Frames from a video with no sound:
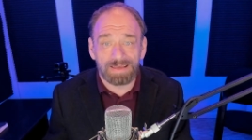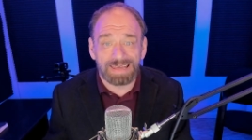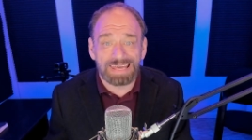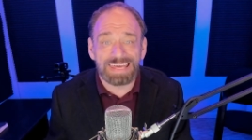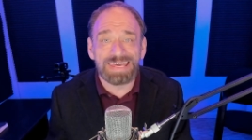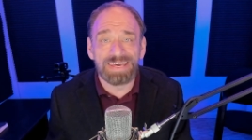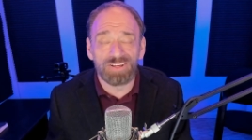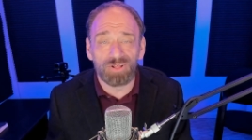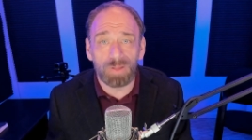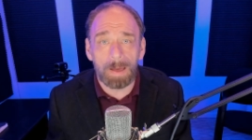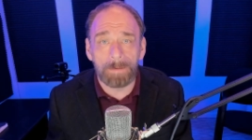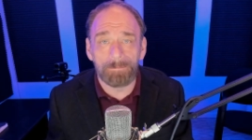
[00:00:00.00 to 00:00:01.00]

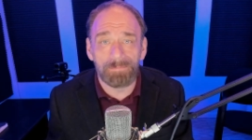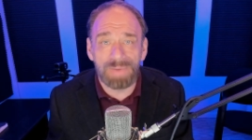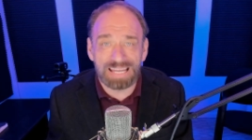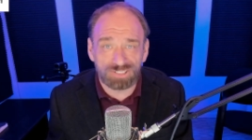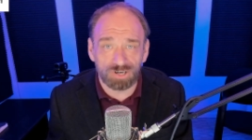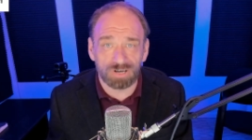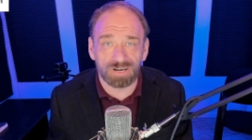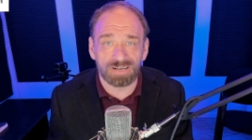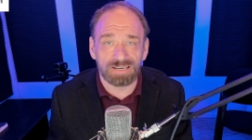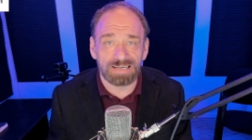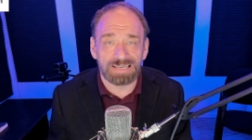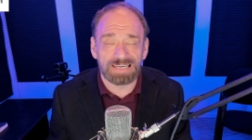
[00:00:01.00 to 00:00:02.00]
Heel better.
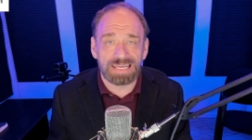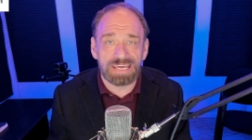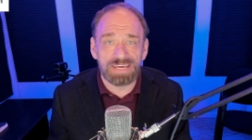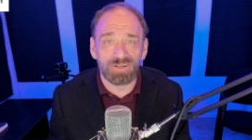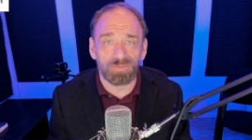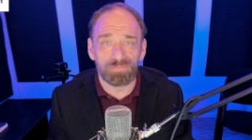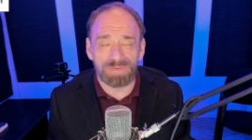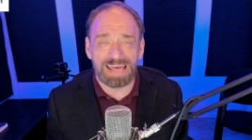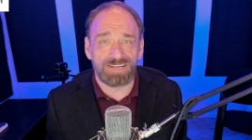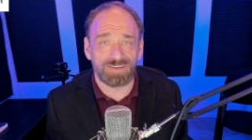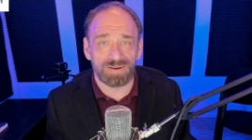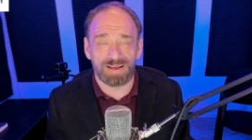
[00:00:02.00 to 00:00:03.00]
heel
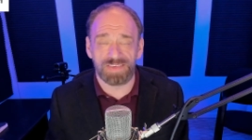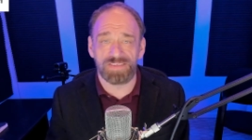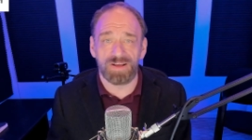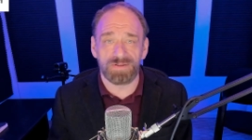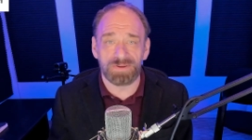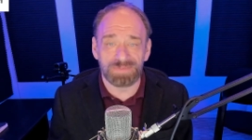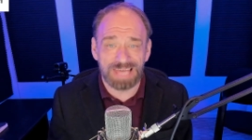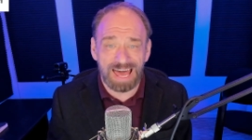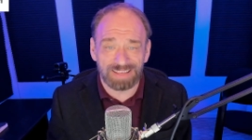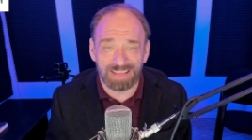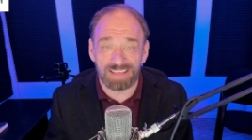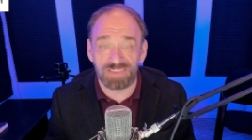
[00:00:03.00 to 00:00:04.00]
better is their new
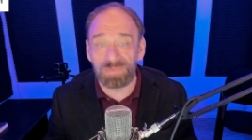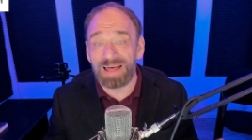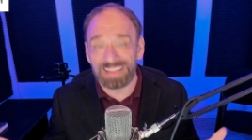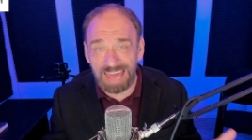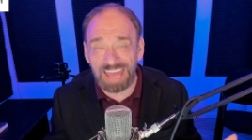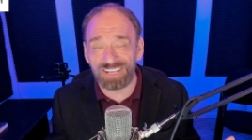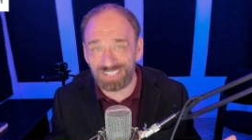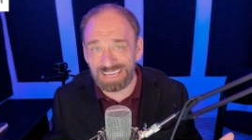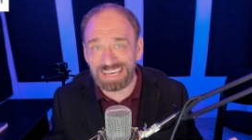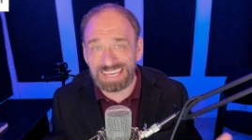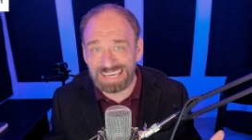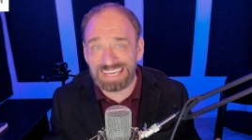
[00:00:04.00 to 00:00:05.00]
tagline, spelled H
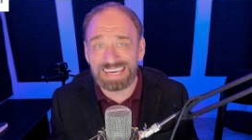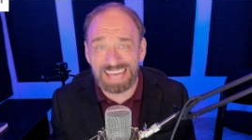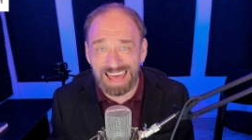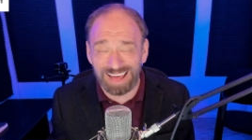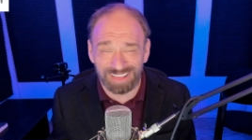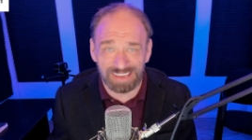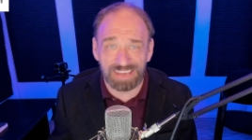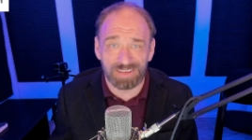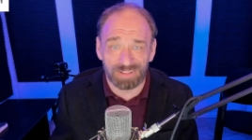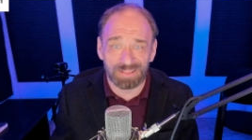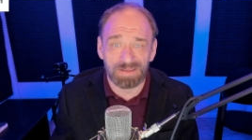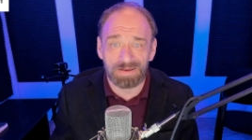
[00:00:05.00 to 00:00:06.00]
E E L,
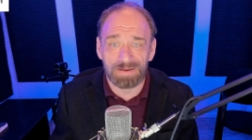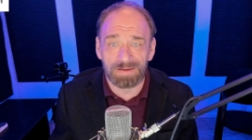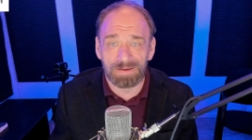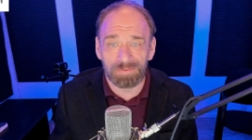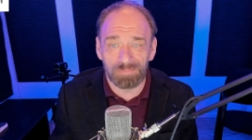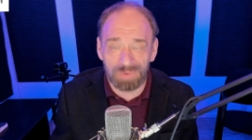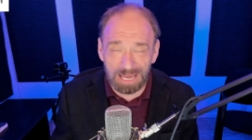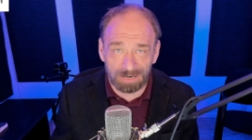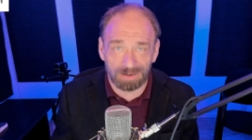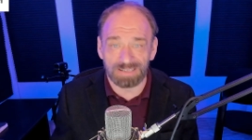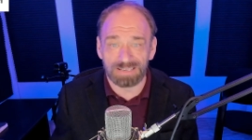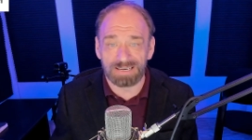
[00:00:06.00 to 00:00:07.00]
Heel
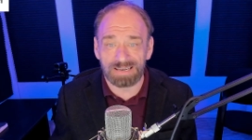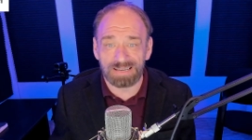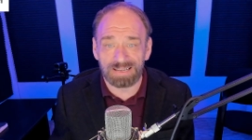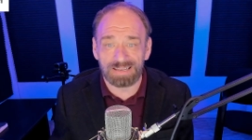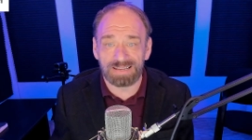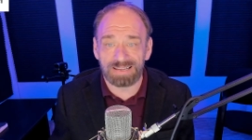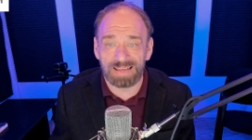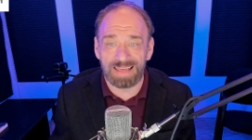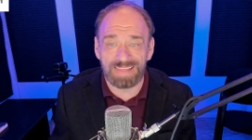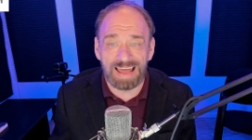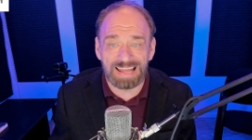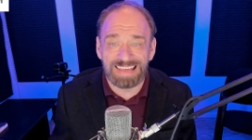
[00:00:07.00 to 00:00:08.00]
better
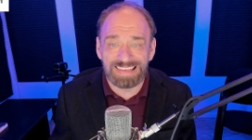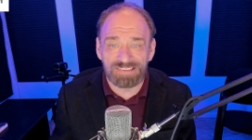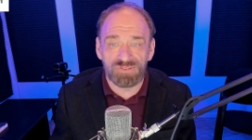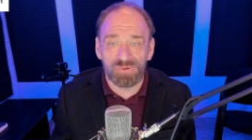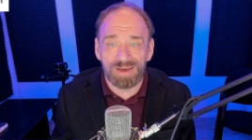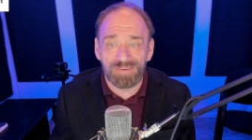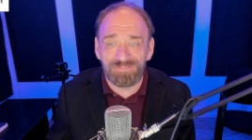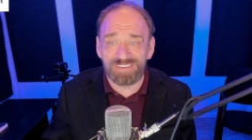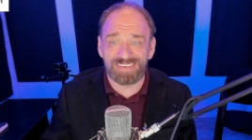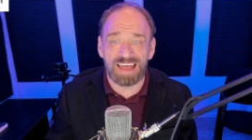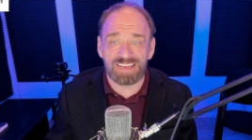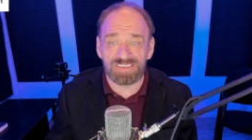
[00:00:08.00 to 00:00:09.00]
and that is to
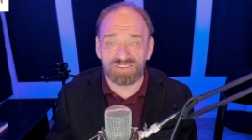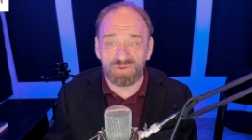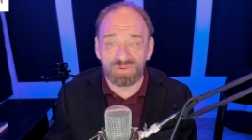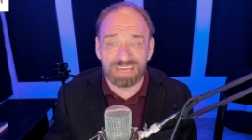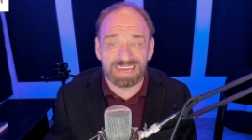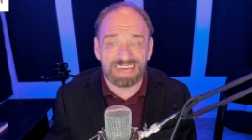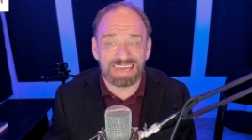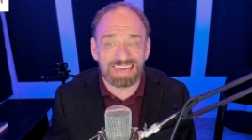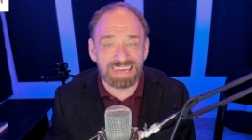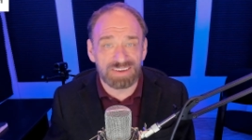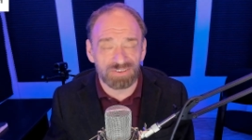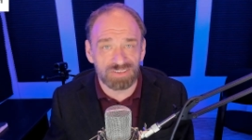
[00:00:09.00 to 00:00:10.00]
emphasize its unique
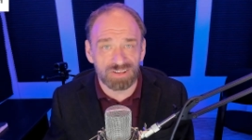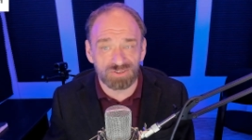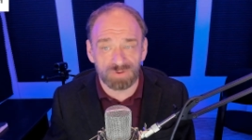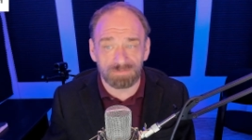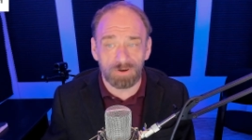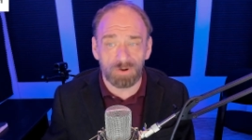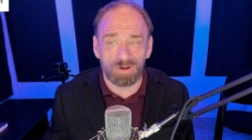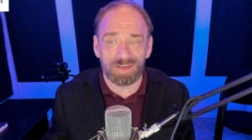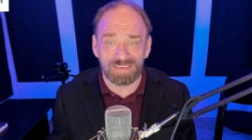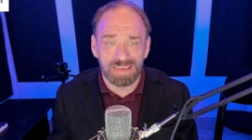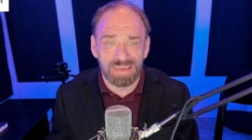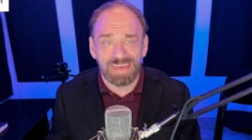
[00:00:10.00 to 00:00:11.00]
heel centric
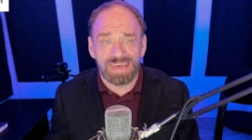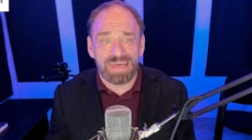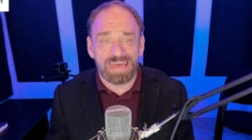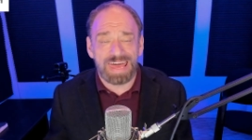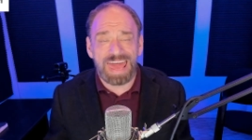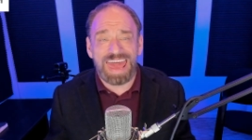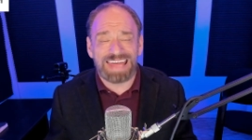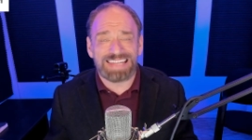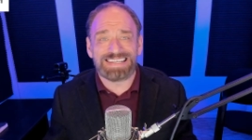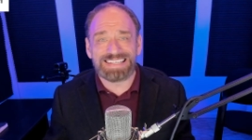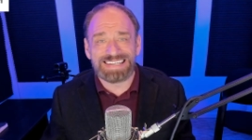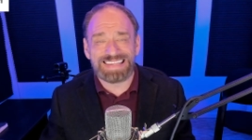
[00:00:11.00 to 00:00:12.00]
focus
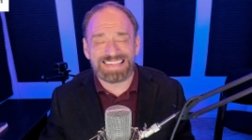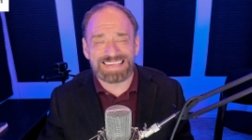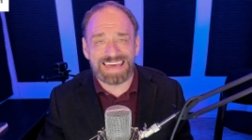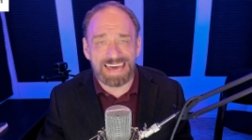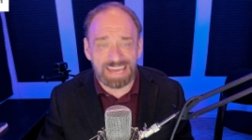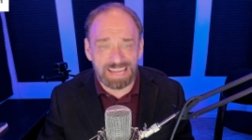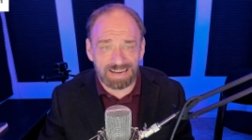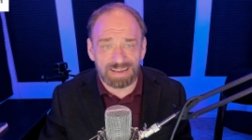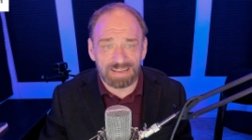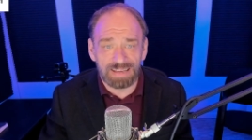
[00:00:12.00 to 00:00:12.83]
and design.